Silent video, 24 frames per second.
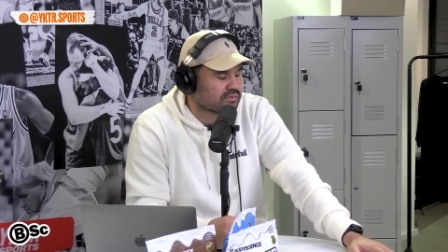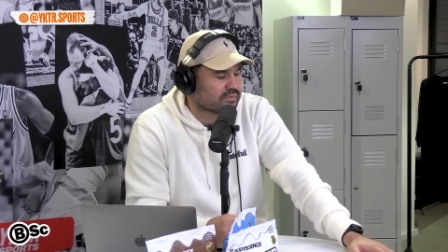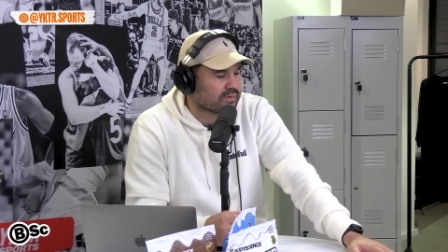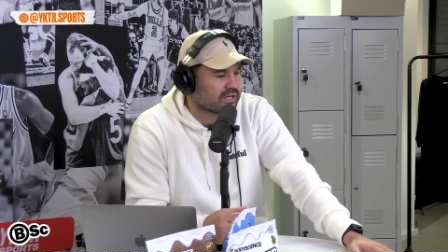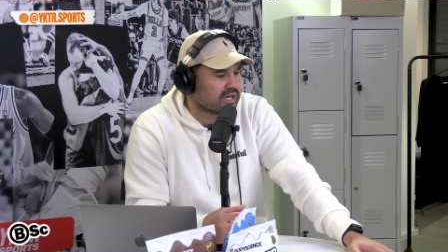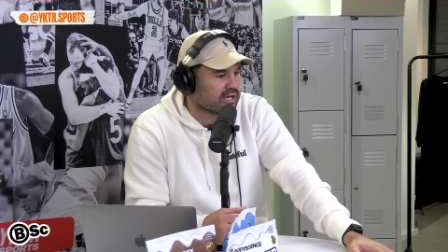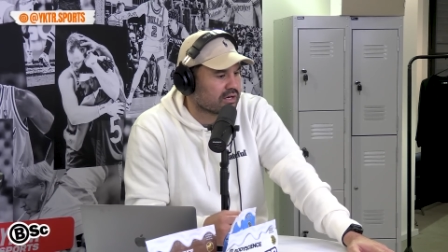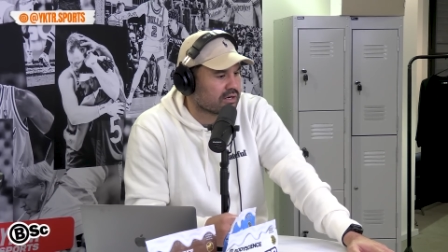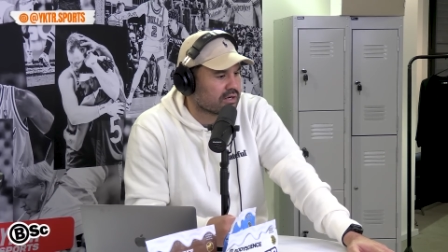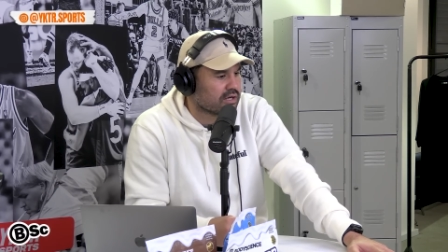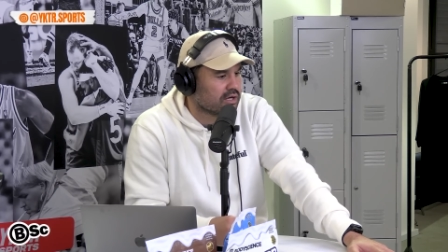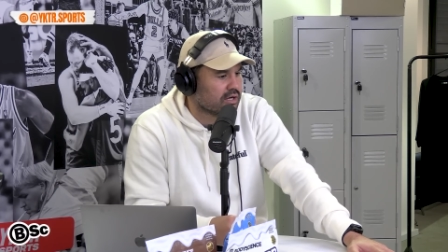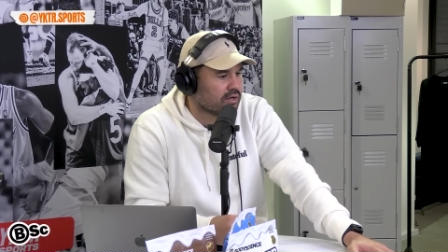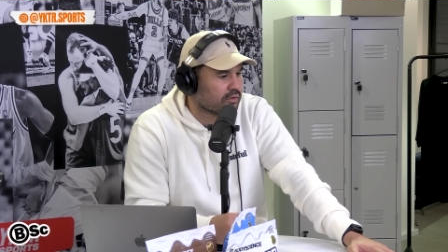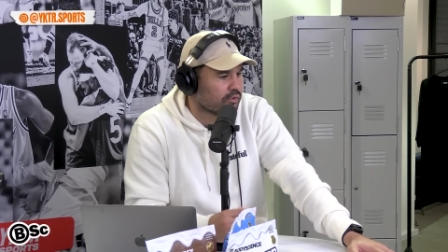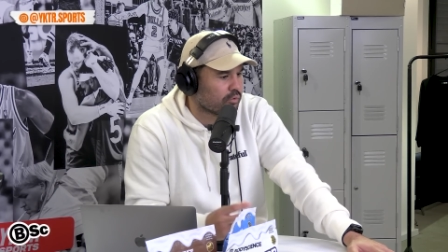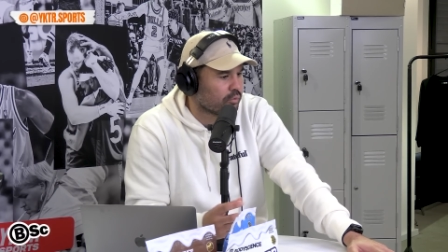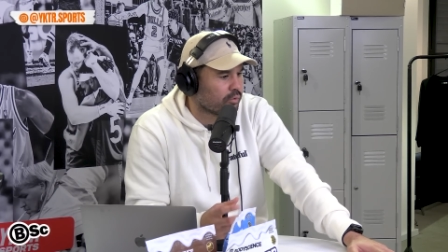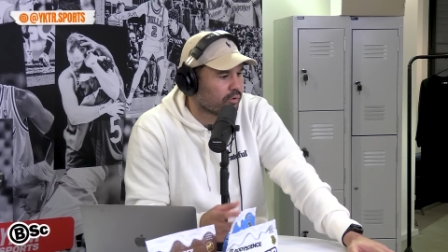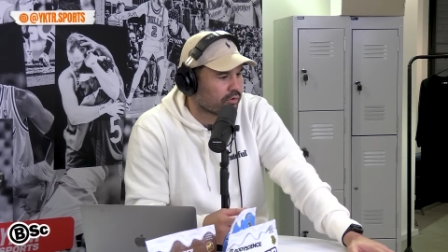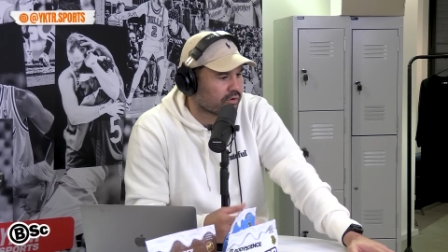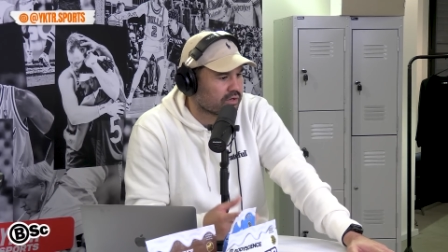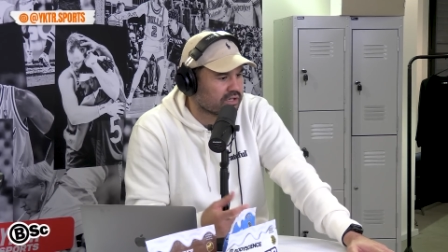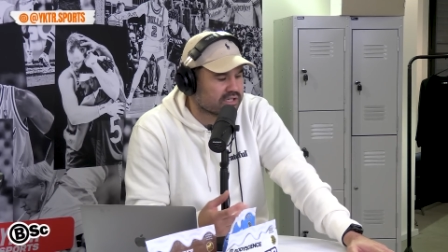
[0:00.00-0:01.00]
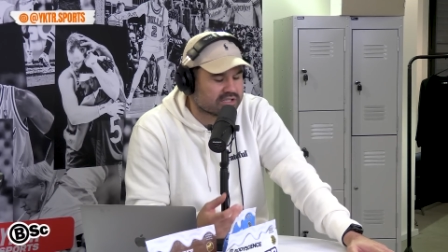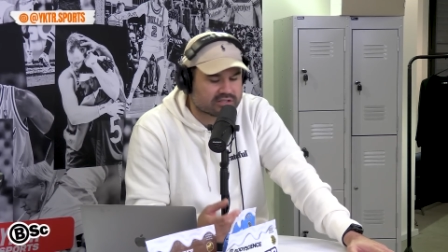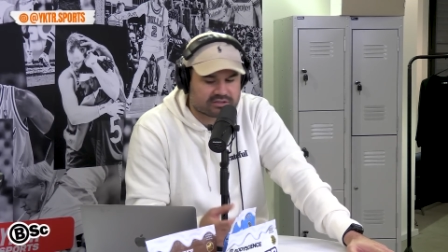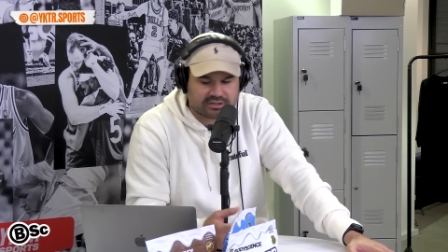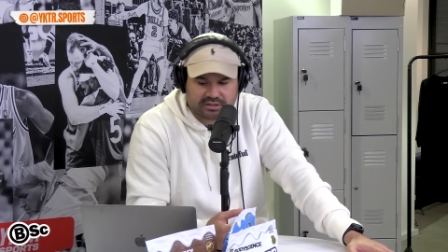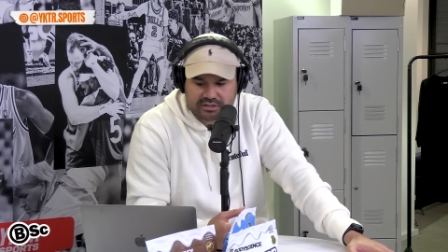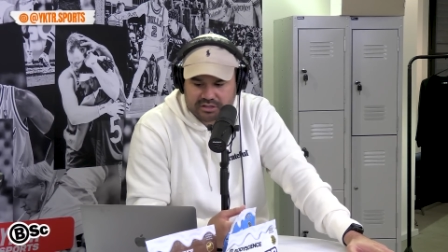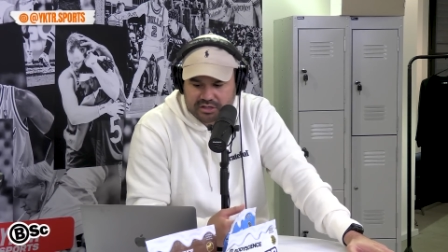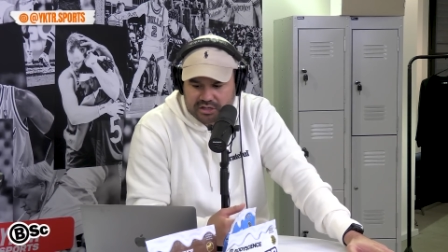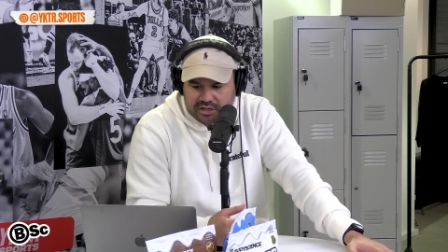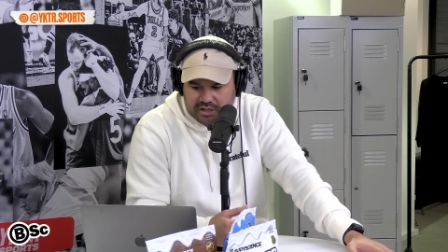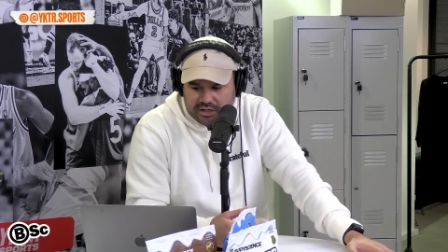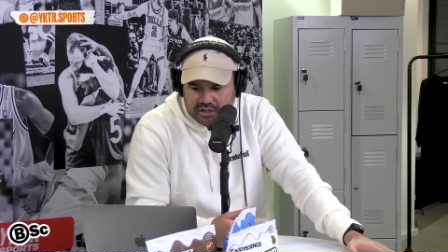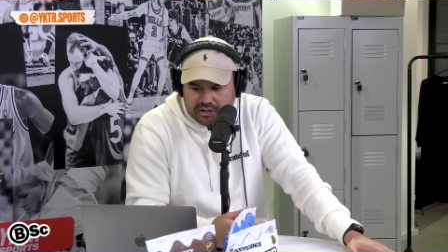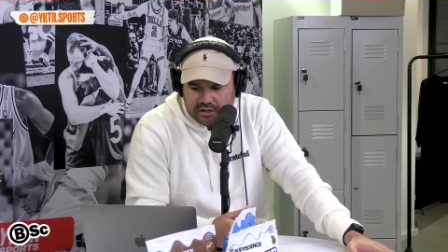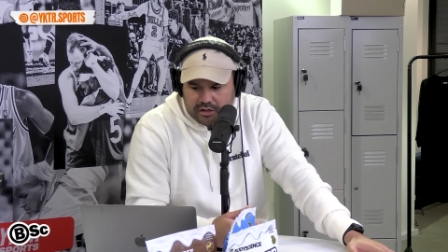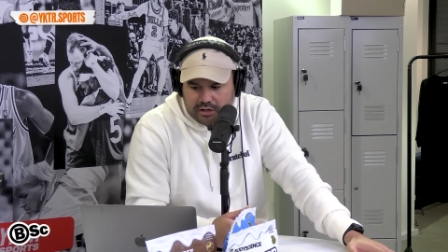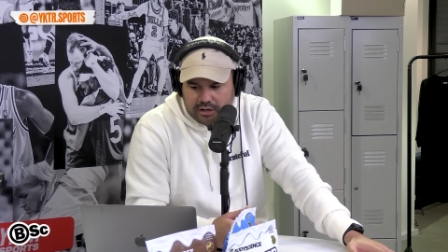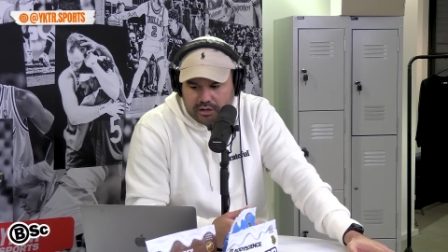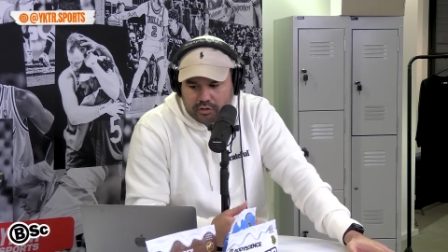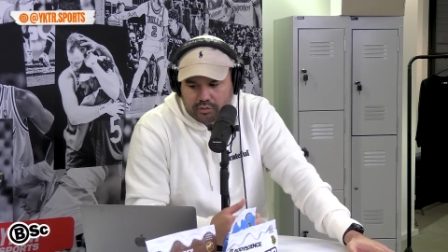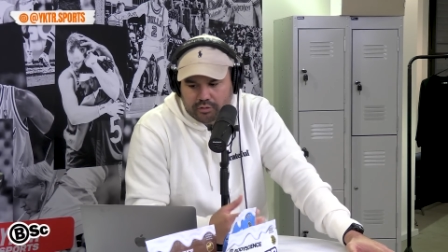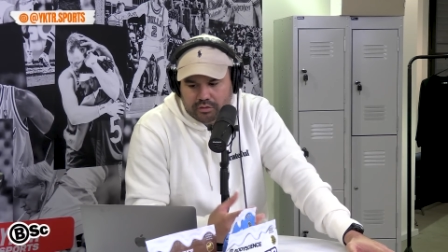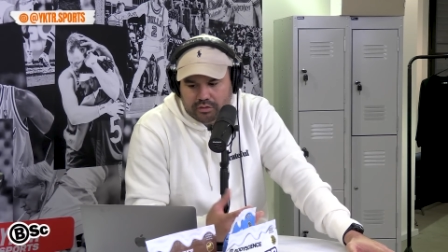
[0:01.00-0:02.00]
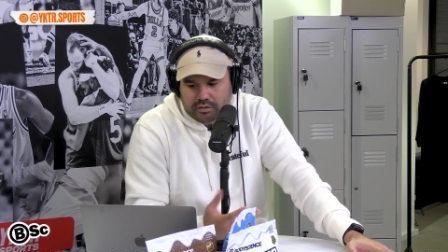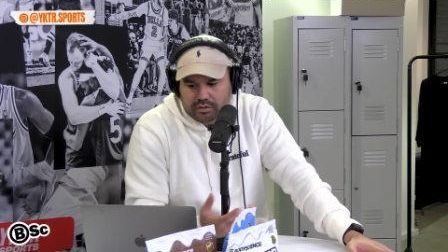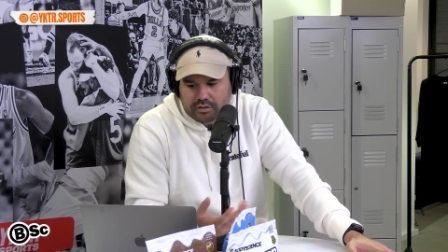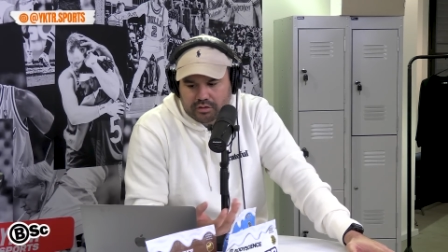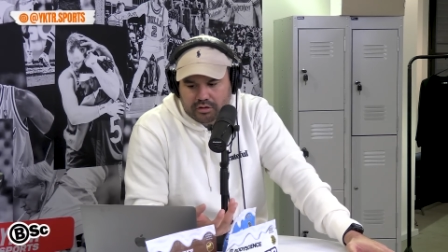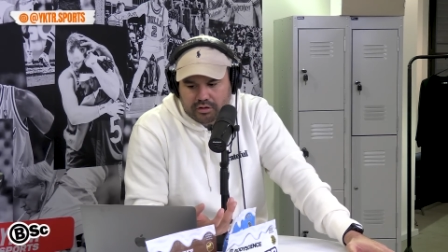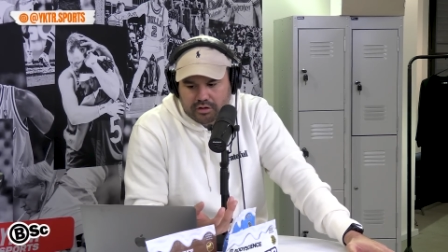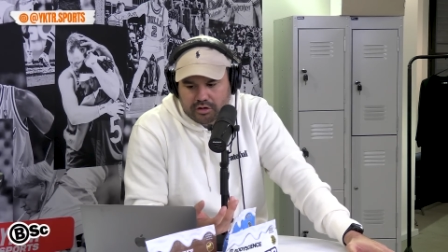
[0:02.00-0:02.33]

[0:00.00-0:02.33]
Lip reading: about the Warriors, and look,